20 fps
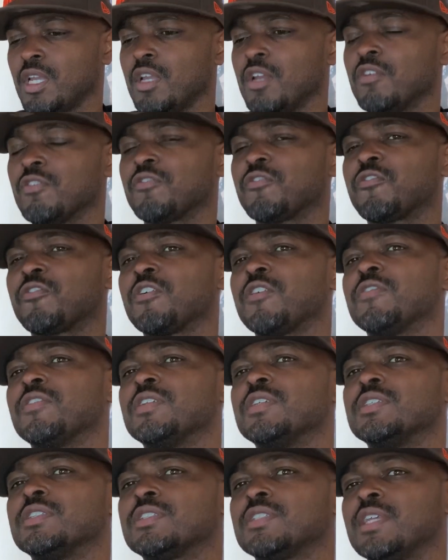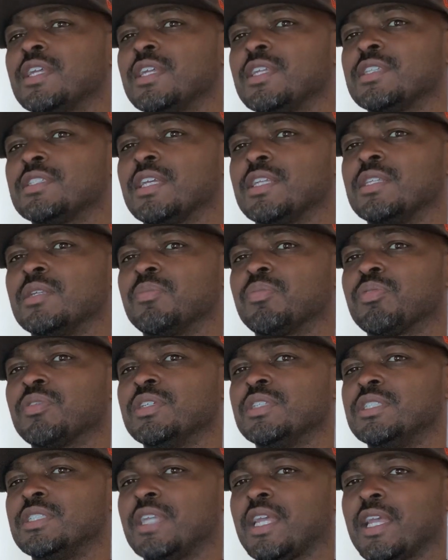frivolous things that
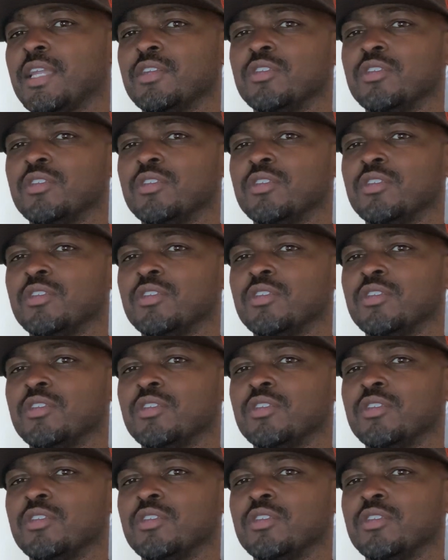depreciate,